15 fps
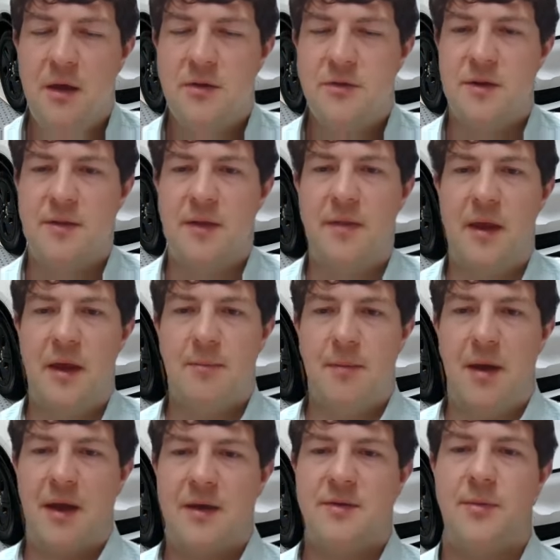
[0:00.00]
so that they can
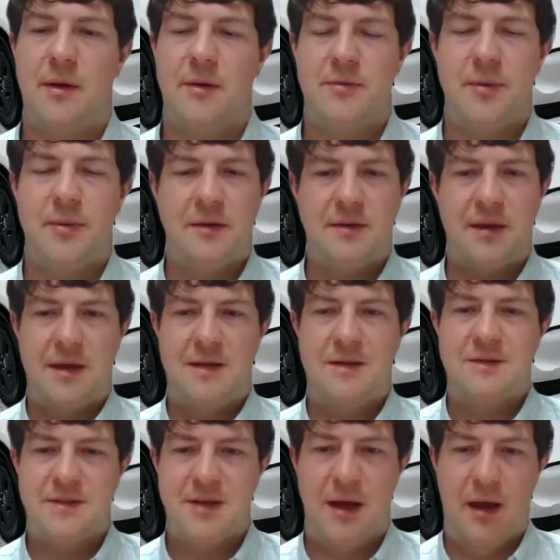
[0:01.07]
maximize space
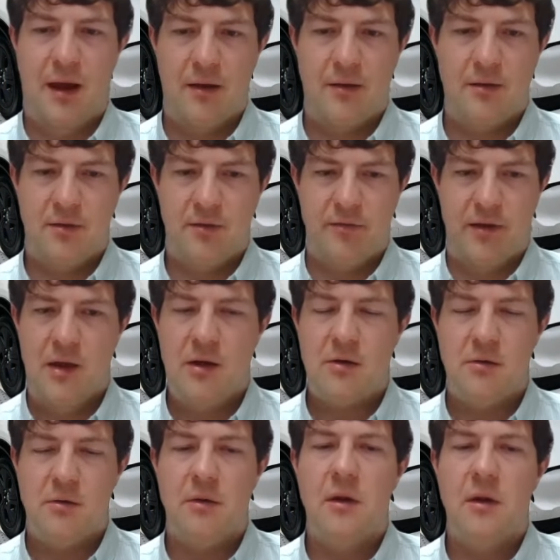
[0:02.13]
inside the
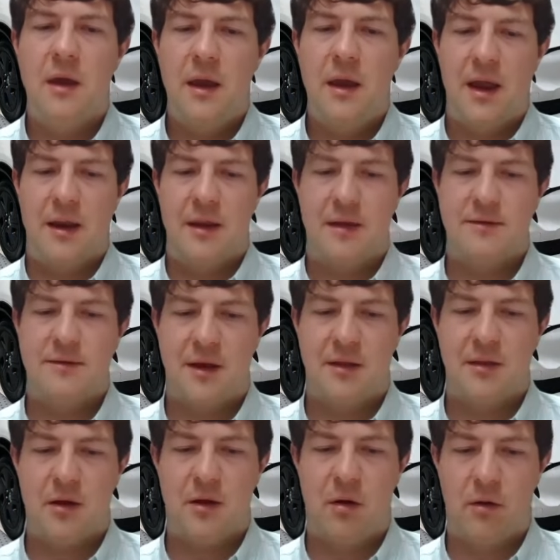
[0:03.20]
vehicle and inside
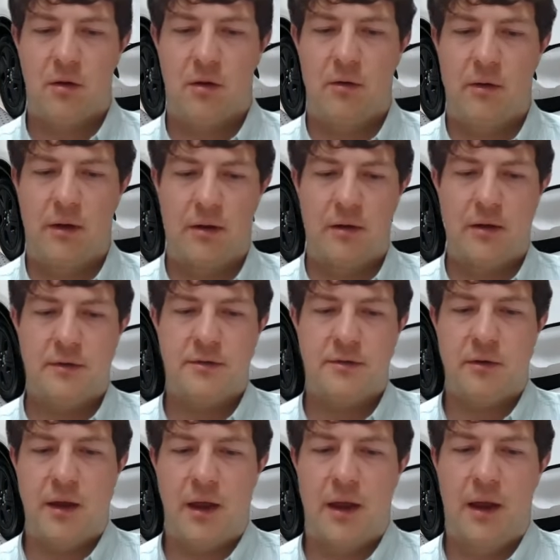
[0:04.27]
the cargo areas.
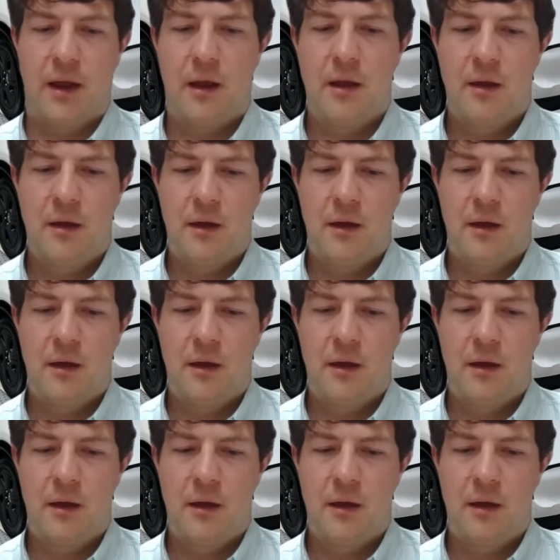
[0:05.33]
Okay.